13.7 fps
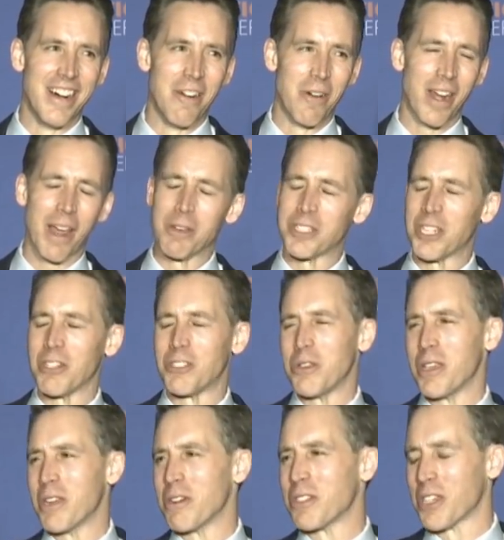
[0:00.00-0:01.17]
When I was here 2
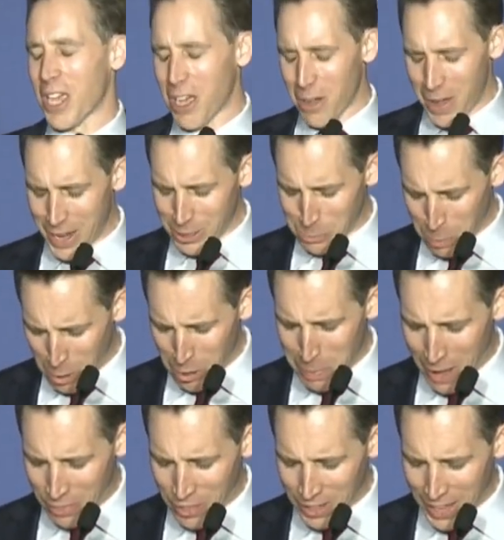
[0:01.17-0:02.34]
years ago, I spoke
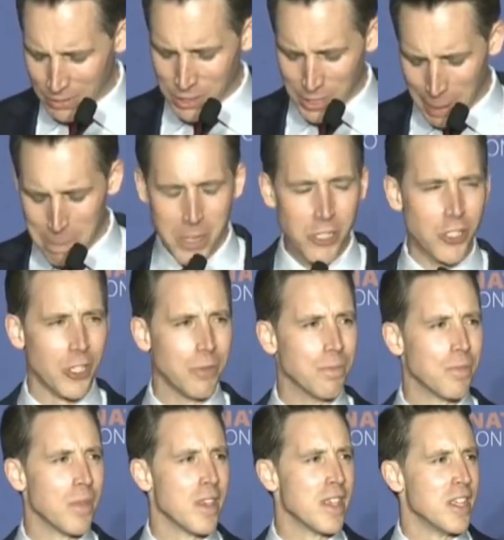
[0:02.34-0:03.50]
about the left's ambition
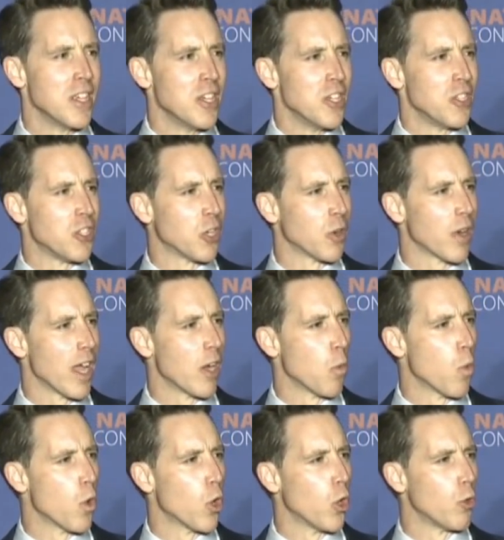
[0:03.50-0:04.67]
to create a
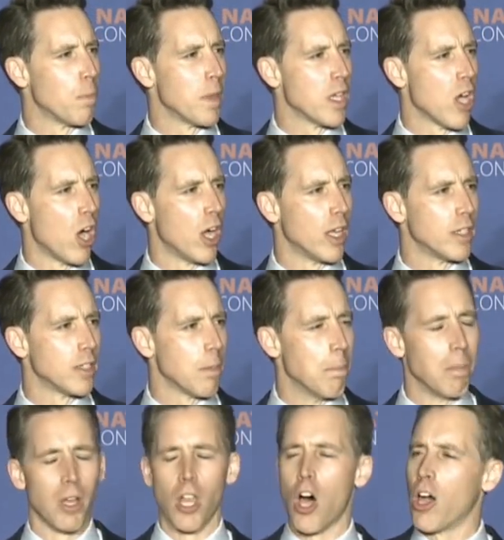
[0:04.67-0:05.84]
world beyond
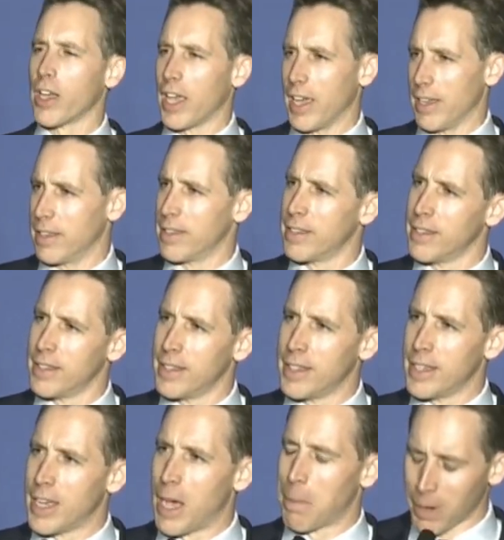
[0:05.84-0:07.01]
belonging, a